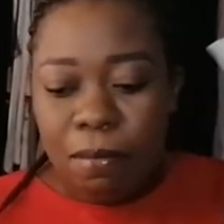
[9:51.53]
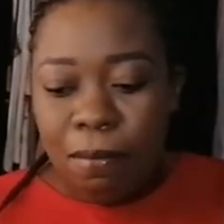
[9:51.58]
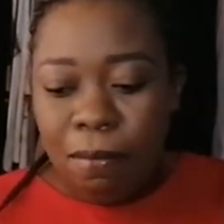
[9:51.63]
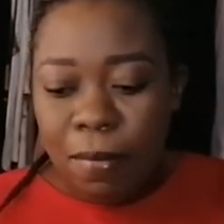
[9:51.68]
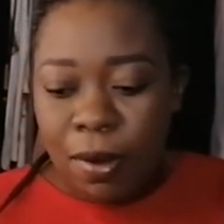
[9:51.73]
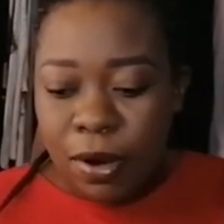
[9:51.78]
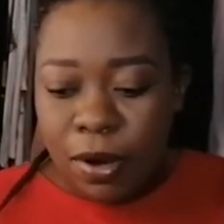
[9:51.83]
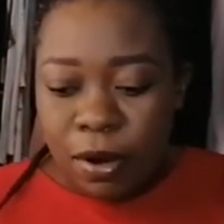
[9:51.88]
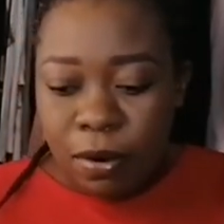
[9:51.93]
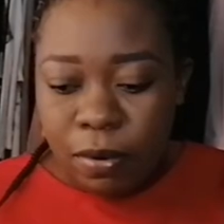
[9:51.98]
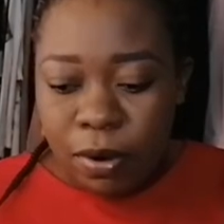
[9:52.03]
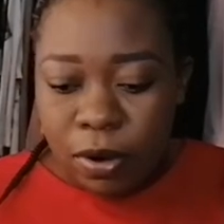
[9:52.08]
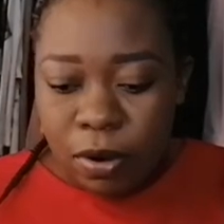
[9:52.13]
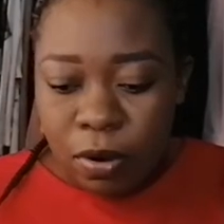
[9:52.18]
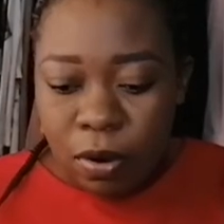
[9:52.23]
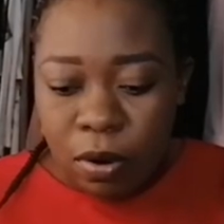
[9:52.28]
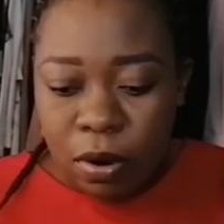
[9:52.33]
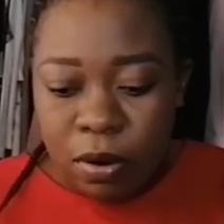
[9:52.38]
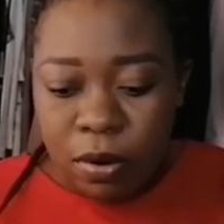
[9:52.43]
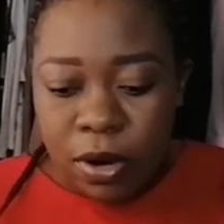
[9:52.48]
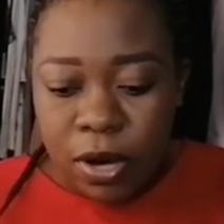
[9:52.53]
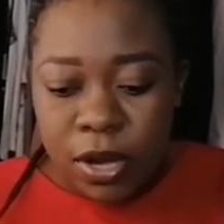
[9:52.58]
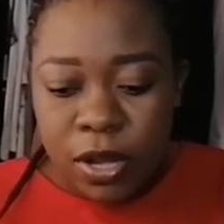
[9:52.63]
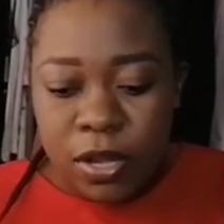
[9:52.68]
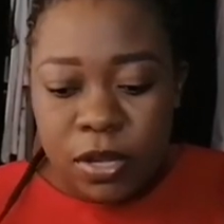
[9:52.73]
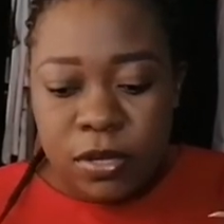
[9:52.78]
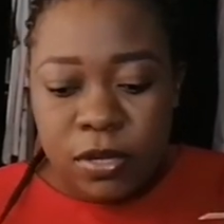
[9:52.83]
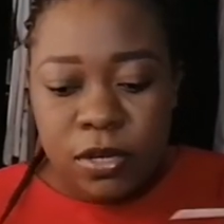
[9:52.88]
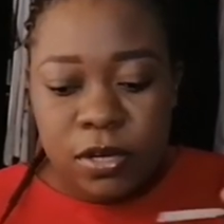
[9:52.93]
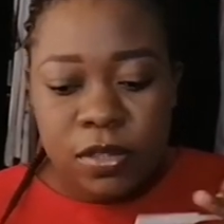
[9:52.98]
mandarin
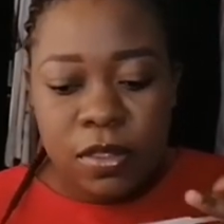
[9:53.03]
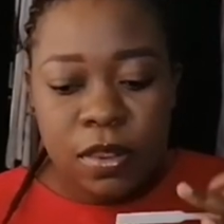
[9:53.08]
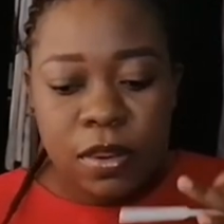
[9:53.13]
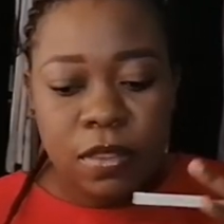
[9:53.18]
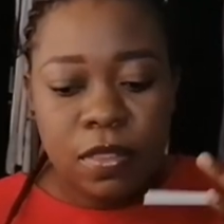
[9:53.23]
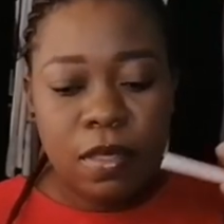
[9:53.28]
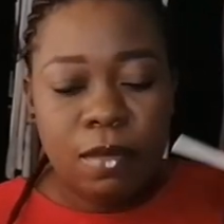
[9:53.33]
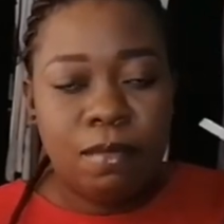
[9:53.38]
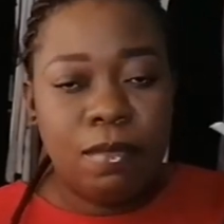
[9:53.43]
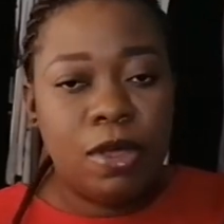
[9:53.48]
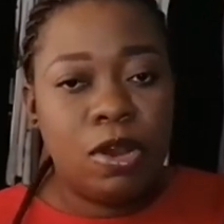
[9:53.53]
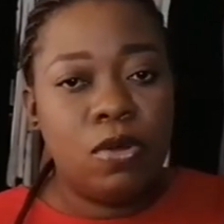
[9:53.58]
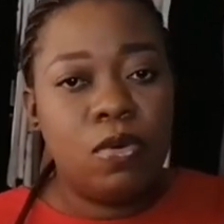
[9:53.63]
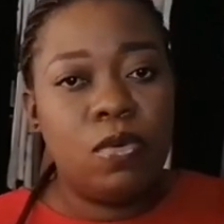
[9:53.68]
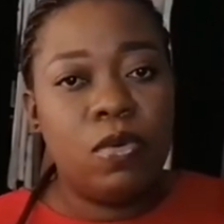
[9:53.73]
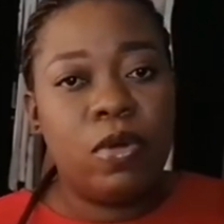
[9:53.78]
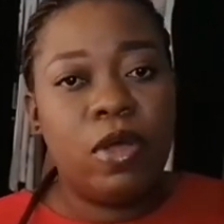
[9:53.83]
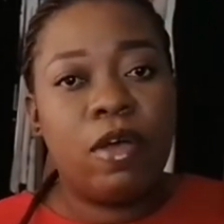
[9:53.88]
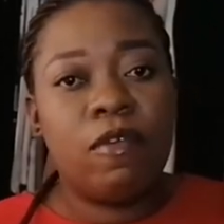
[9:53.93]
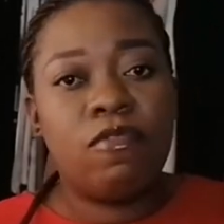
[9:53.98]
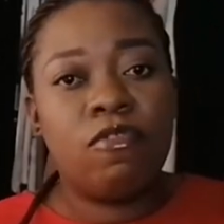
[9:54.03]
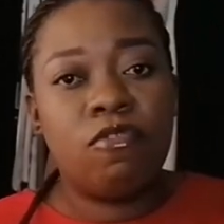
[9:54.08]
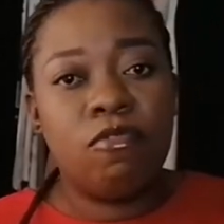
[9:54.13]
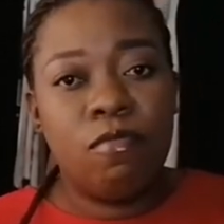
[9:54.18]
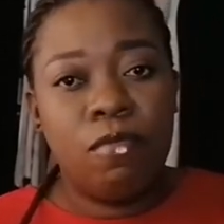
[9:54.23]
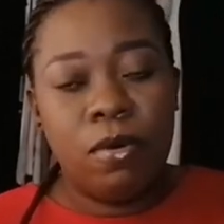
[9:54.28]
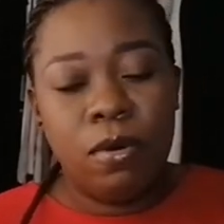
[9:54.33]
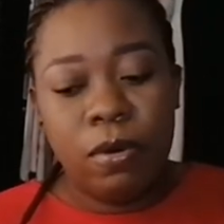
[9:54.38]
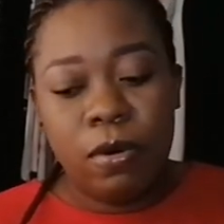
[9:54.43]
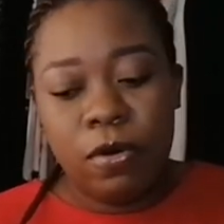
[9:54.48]
orange. Then in the middle we have
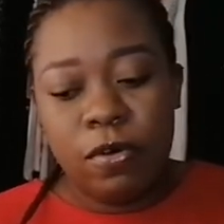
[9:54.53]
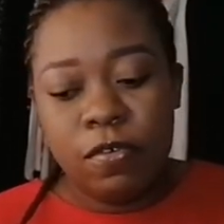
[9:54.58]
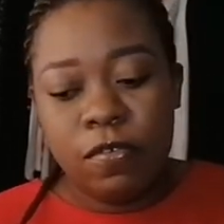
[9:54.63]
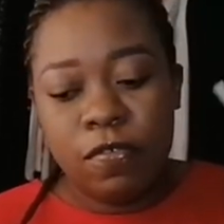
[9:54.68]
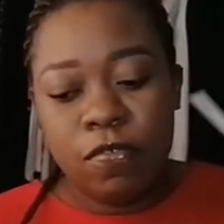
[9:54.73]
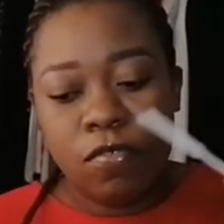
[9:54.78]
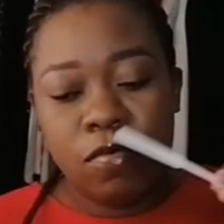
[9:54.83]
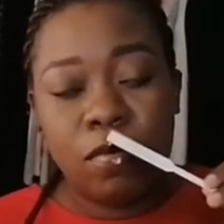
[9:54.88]
tuberose